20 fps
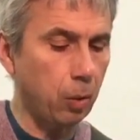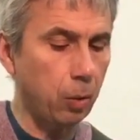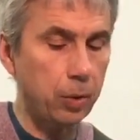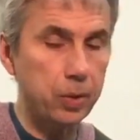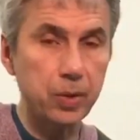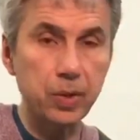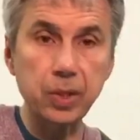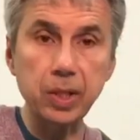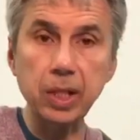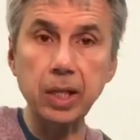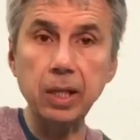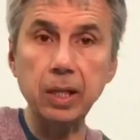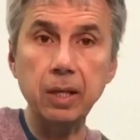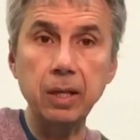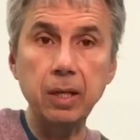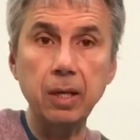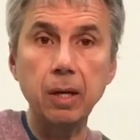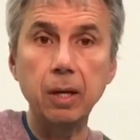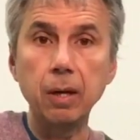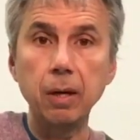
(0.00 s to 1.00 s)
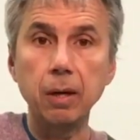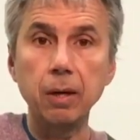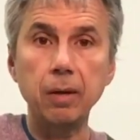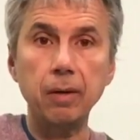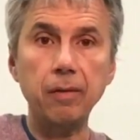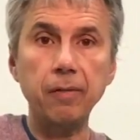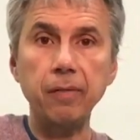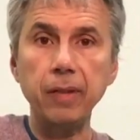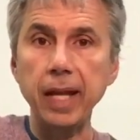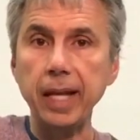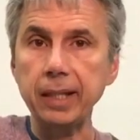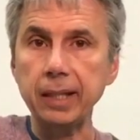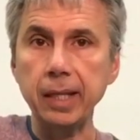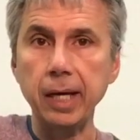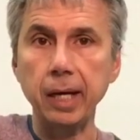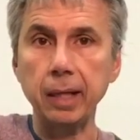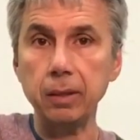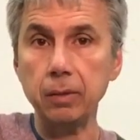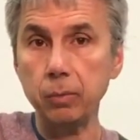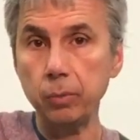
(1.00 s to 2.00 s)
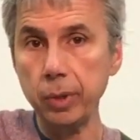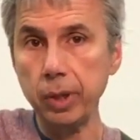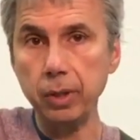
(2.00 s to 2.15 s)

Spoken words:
or C flat 9.